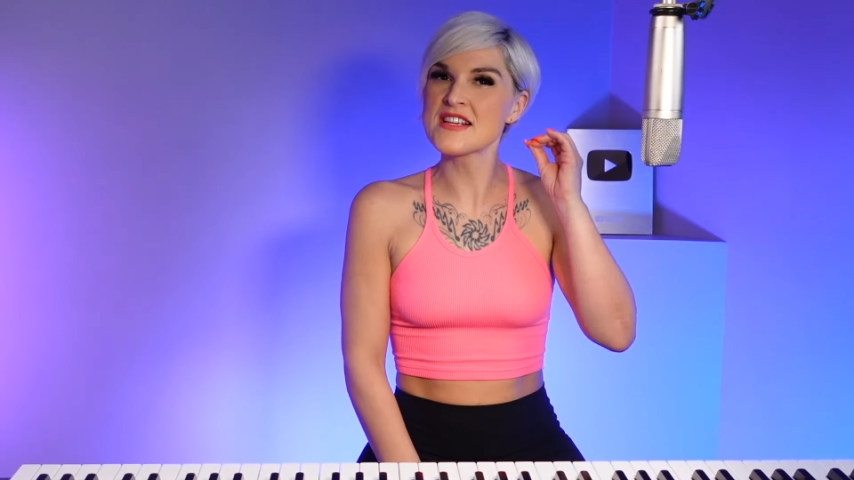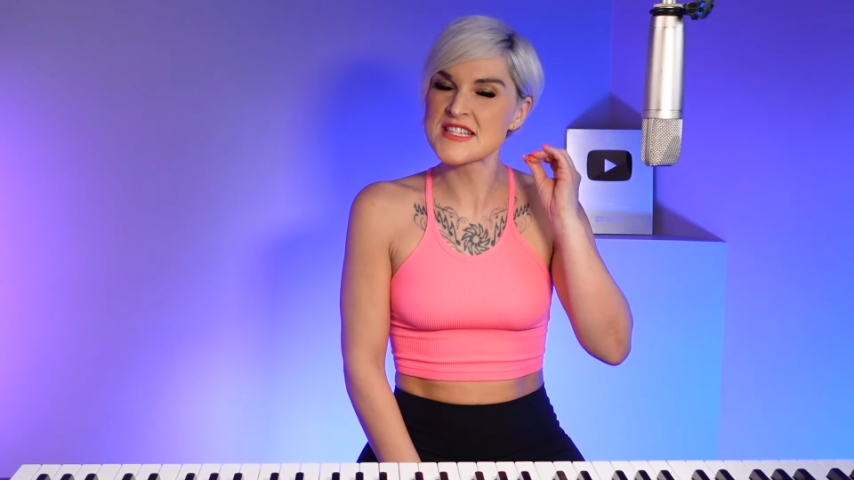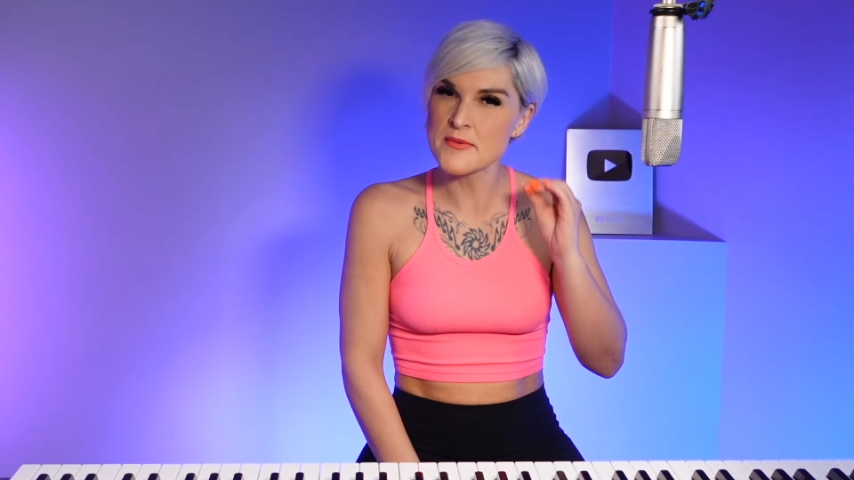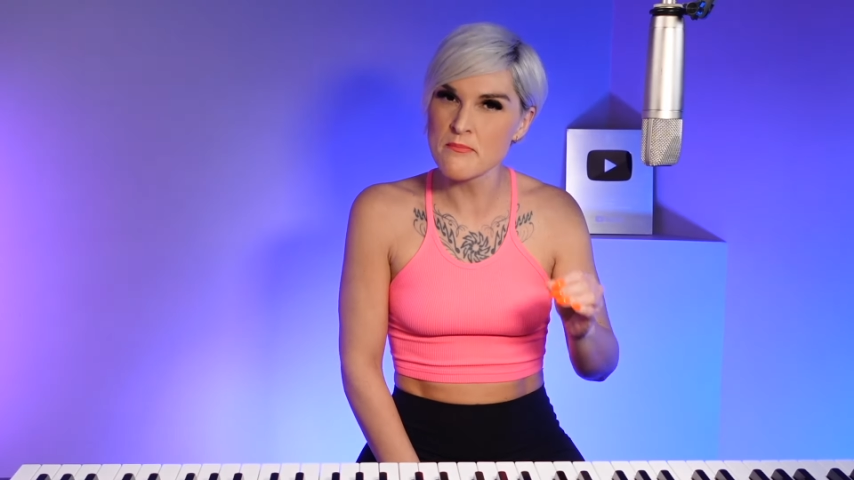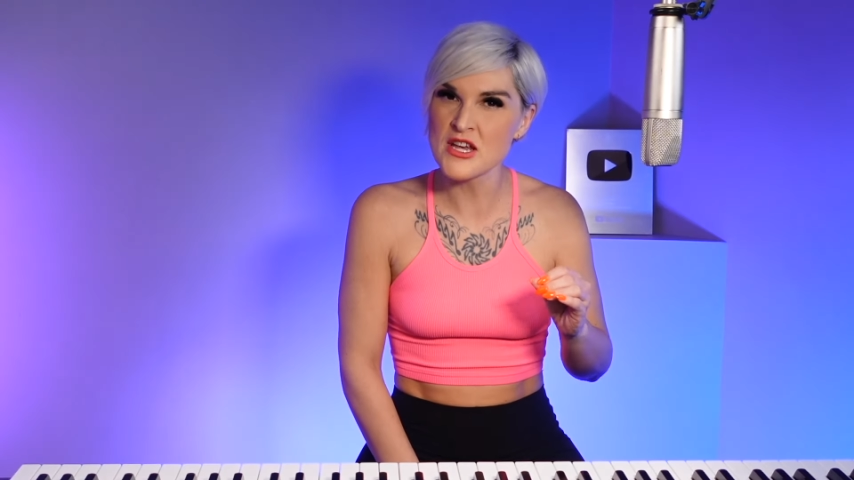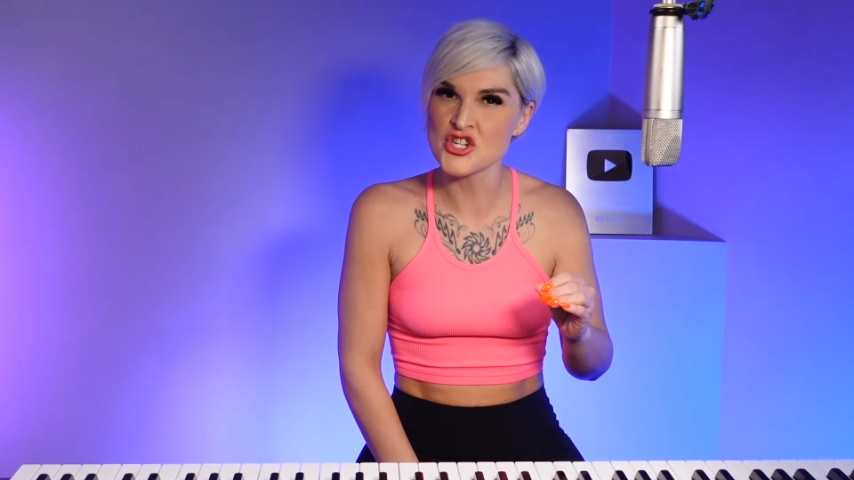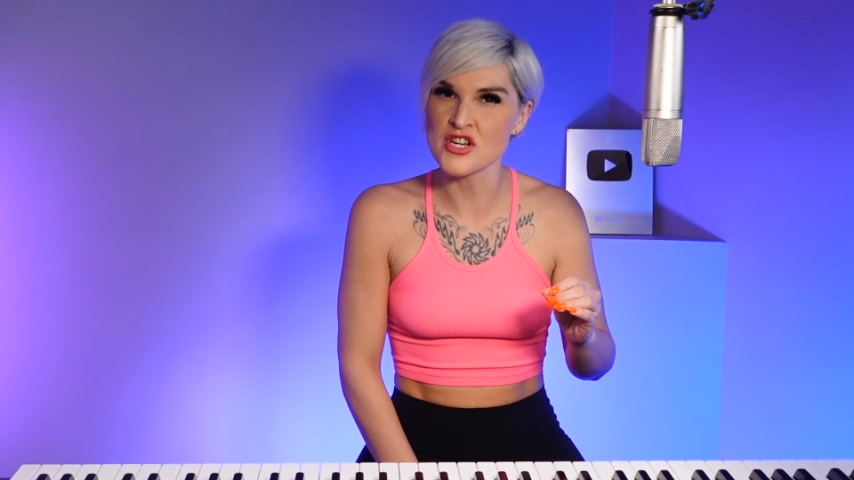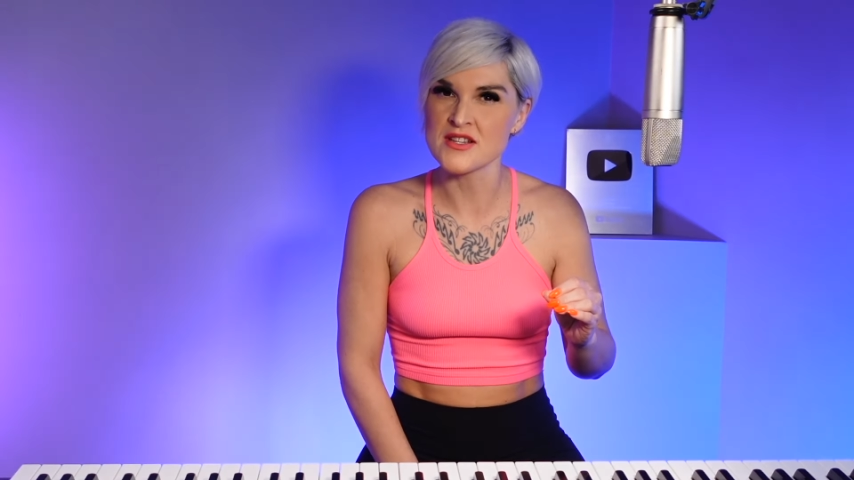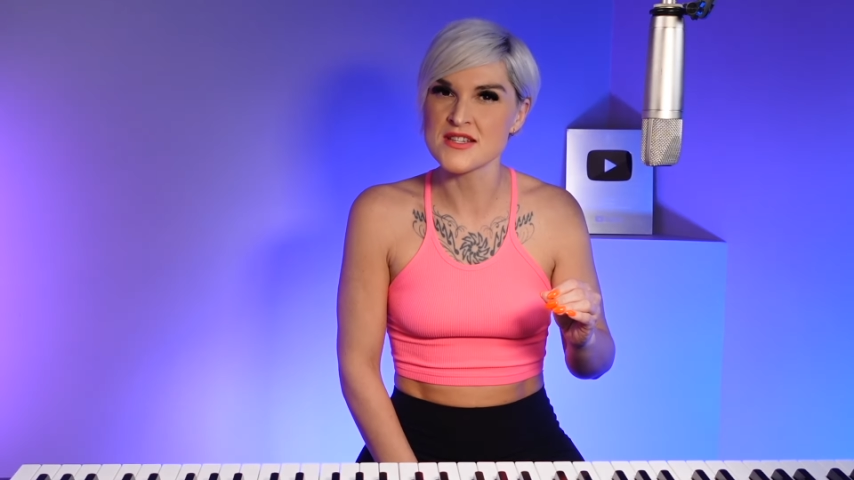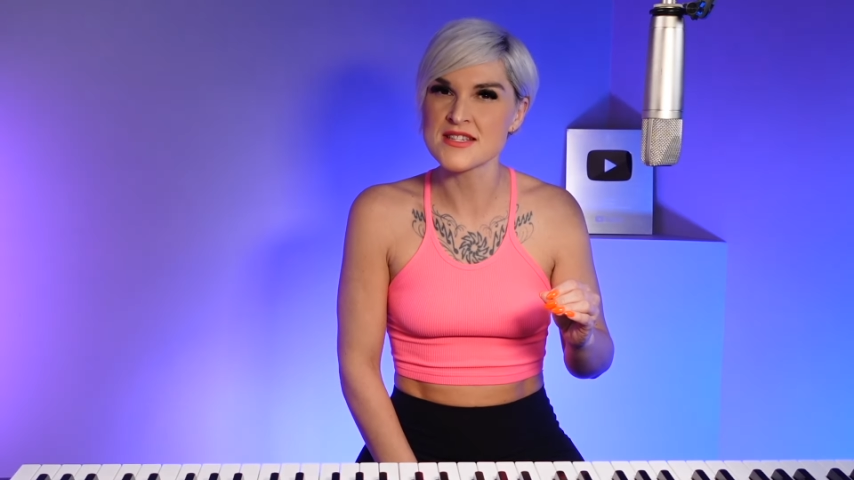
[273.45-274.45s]

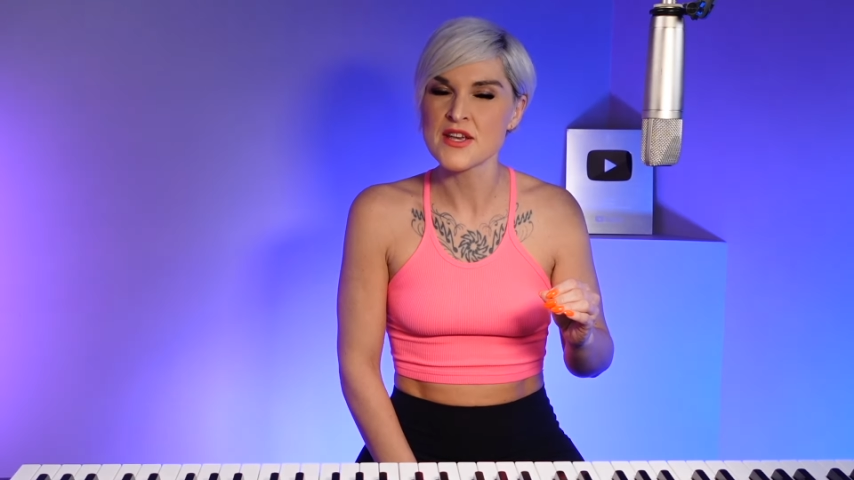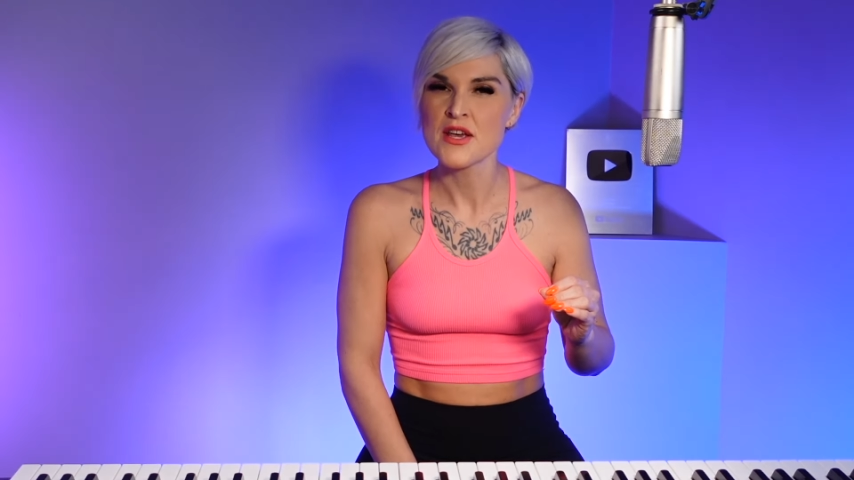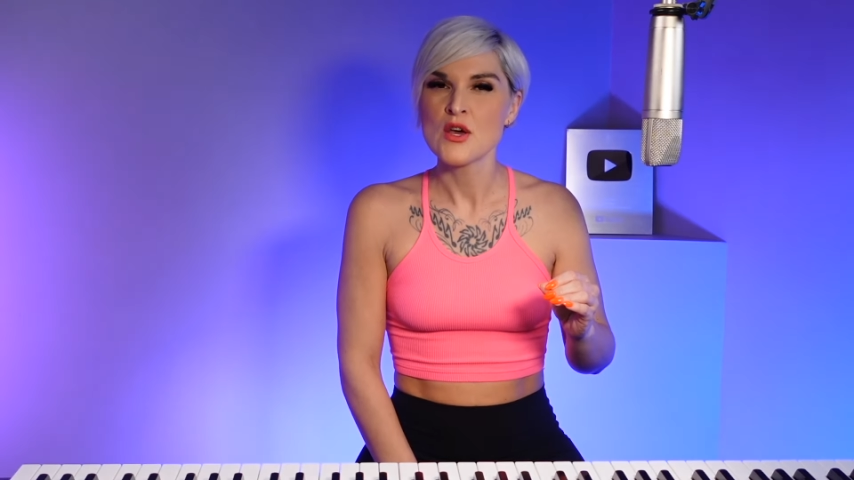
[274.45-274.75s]
submissions,